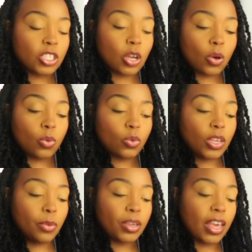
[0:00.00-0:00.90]
So
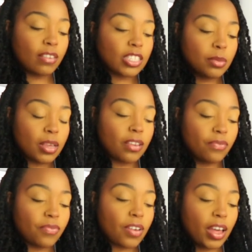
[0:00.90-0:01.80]
can we have some
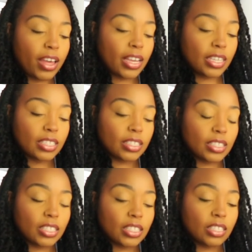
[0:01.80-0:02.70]
advice
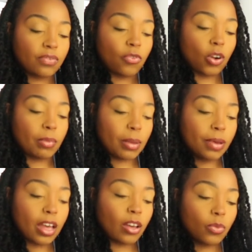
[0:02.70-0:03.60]
for my
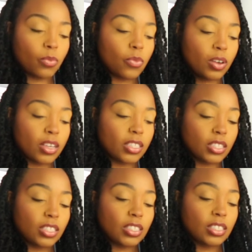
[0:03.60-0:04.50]
pile
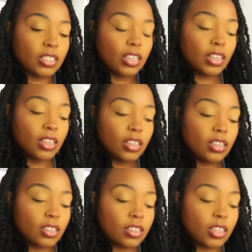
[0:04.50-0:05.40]
ones?
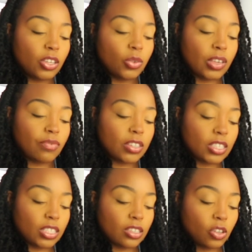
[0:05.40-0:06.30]
Can you give
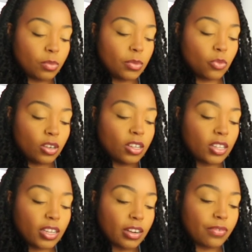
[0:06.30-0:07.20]
us a little bit more
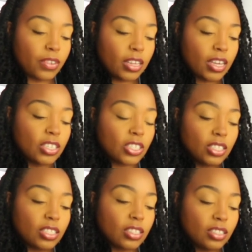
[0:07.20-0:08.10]

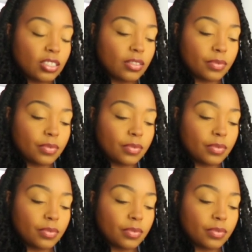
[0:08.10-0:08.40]
clarification?